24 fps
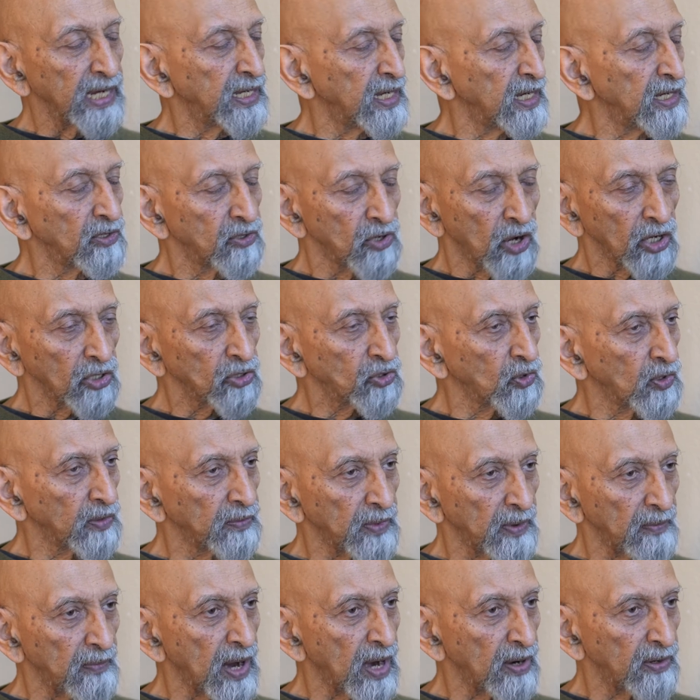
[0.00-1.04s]
didn't talk to
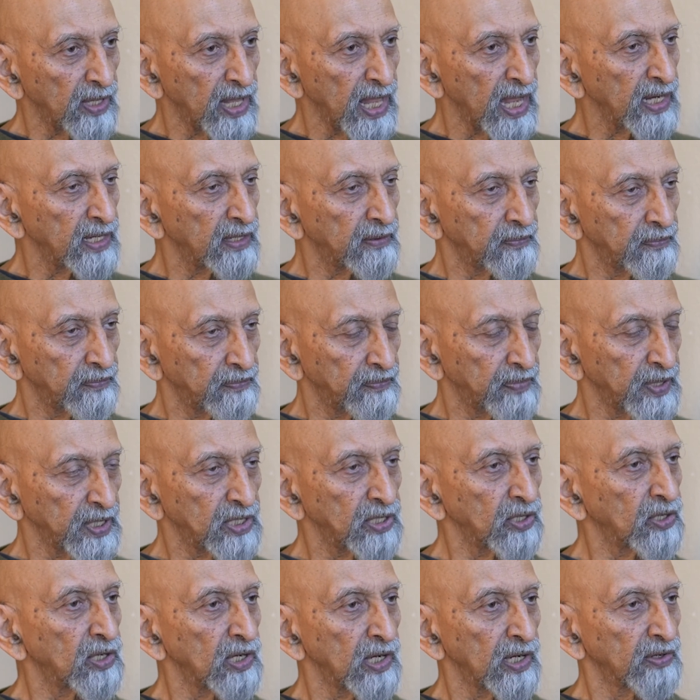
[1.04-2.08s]
him about that
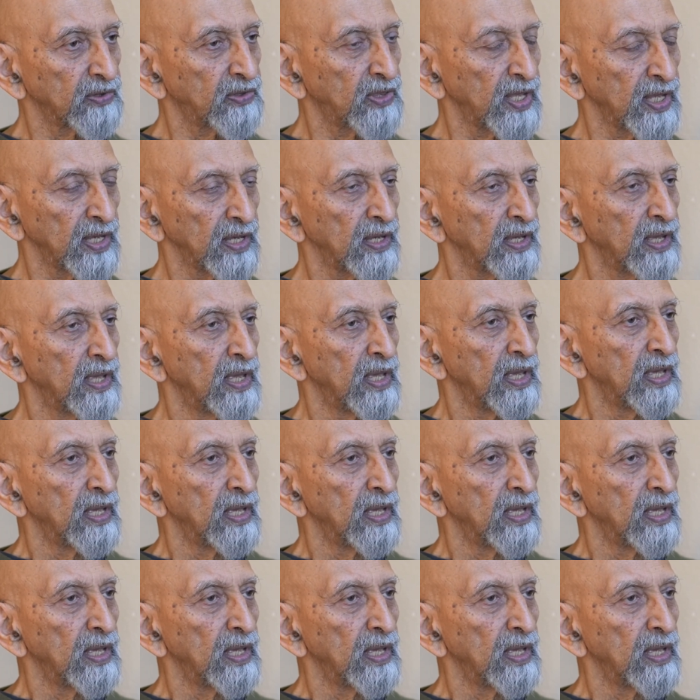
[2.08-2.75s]
particular thing.